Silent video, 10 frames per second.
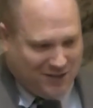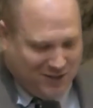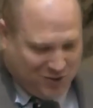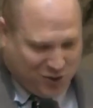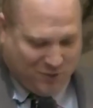
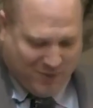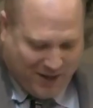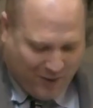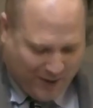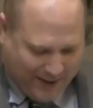shouldn't be
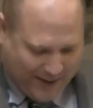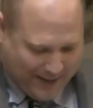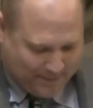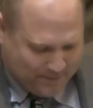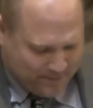going
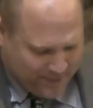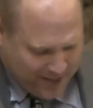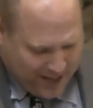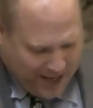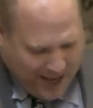on,
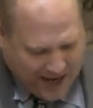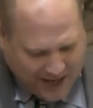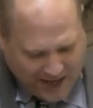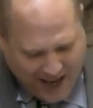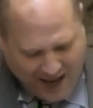and
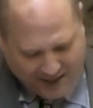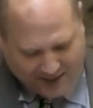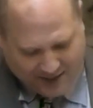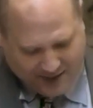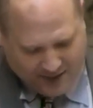
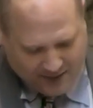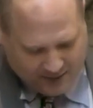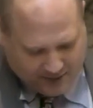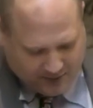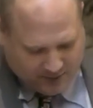yet
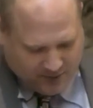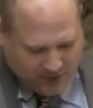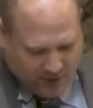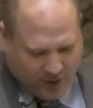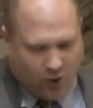
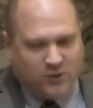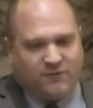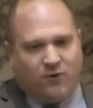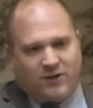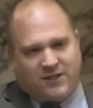those
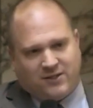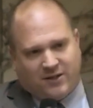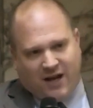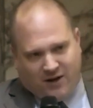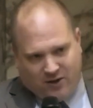voices are
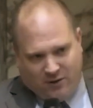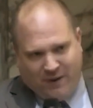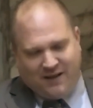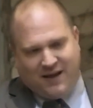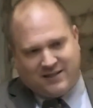not heard
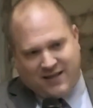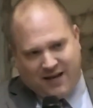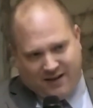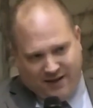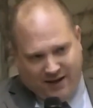by that
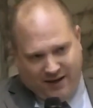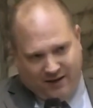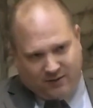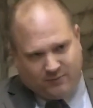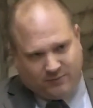side of the aisle.